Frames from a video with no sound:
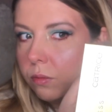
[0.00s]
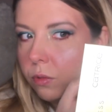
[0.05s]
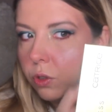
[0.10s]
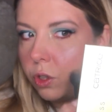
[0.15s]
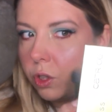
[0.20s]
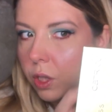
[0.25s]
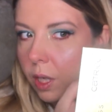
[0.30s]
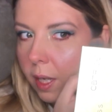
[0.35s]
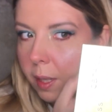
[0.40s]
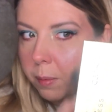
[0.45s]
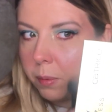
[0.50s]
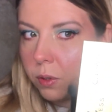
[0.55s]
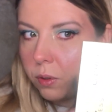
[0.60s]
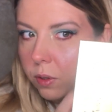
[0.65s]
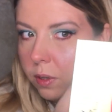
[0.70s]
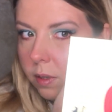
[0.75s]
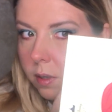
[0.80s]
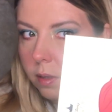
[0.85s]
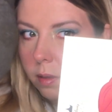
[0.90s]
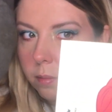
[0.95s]
shape to
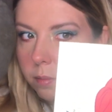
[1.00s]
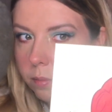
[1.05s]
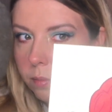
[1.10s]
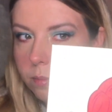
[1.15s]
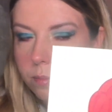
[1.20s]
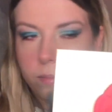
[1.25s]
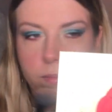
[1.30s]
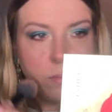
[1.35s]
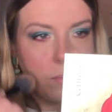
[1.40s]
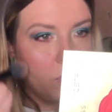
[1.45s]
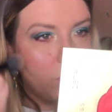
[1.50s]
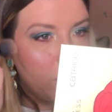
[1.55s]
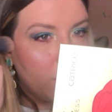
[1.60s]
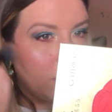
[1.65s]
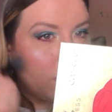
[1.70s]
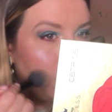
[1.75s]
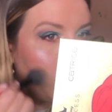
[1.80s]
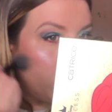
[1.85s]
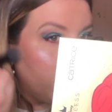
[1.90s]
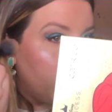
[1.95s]
the
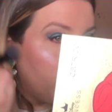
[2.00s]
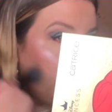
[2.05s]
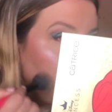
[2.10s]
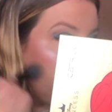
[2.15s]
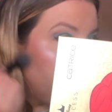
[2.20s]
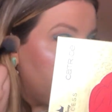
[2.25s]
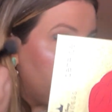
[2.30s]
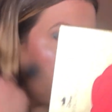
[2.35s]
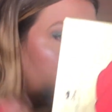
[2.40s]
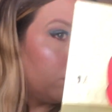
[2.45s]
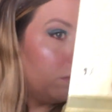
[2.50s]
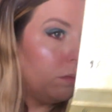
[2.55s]
cheekbones.